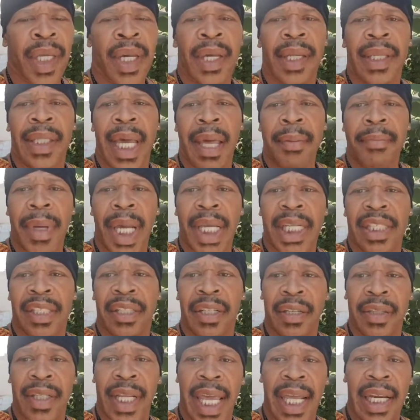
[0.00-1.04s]
they make
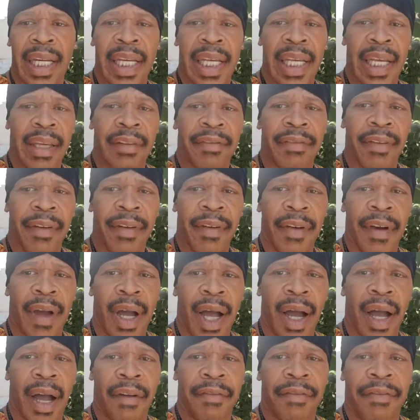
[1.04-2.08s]
sure they leave
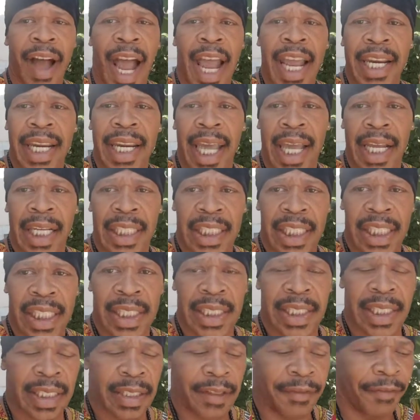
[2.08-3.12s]

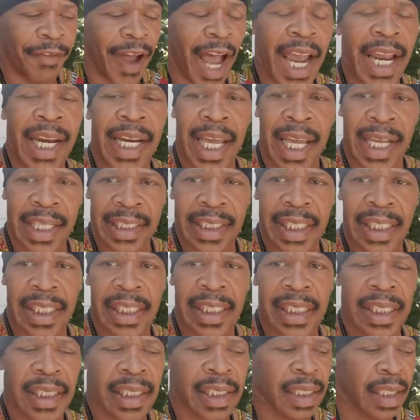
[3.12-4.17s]

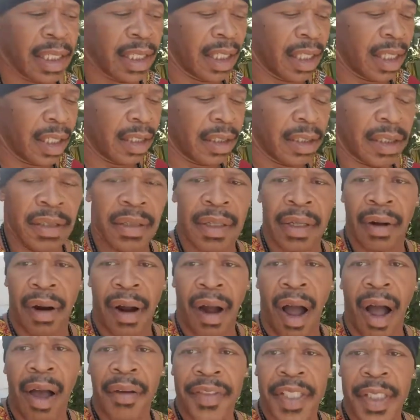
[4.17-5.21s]
finances to their
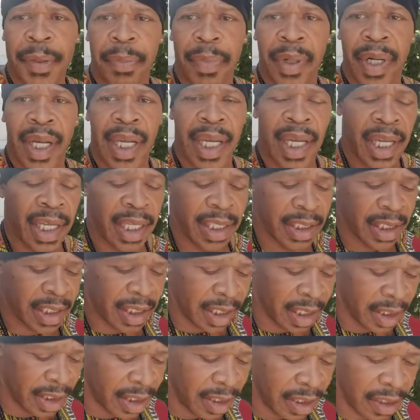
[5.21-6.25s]

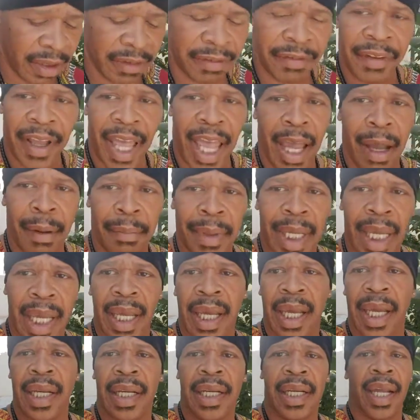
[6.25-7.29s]
offsprings, to their
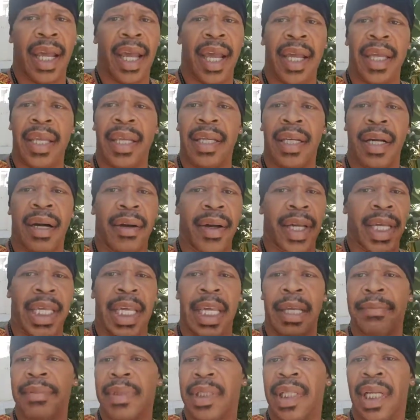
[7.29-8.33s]
family, and it
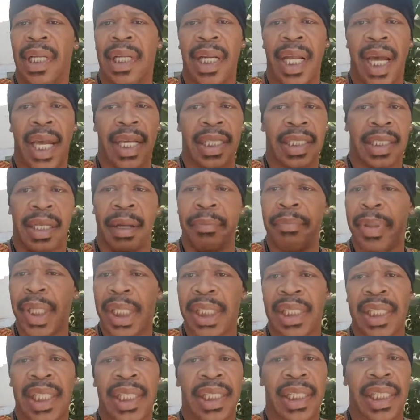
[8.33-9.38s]
keeps the legacy, the
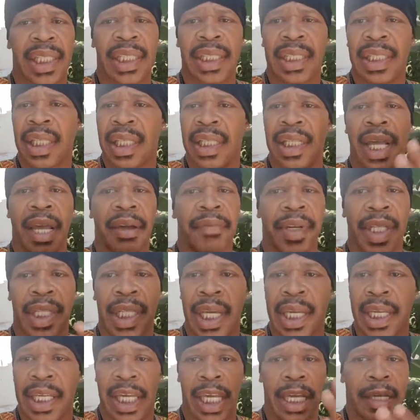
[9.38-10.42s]
businesses, and
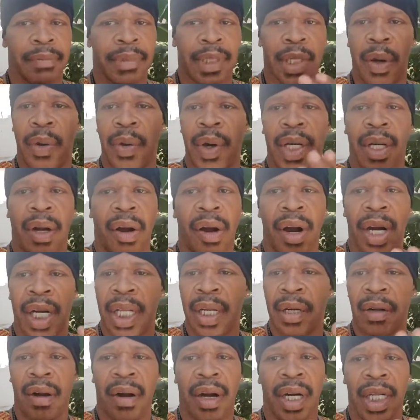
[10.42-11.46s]
everything keeps going on
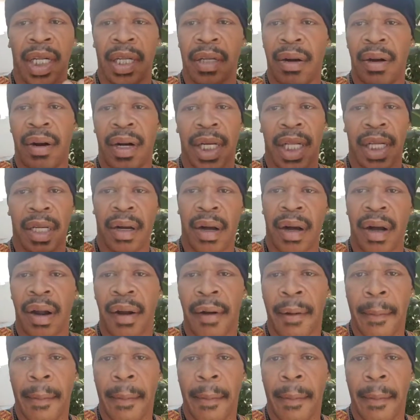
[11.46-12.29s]
and on and on and on.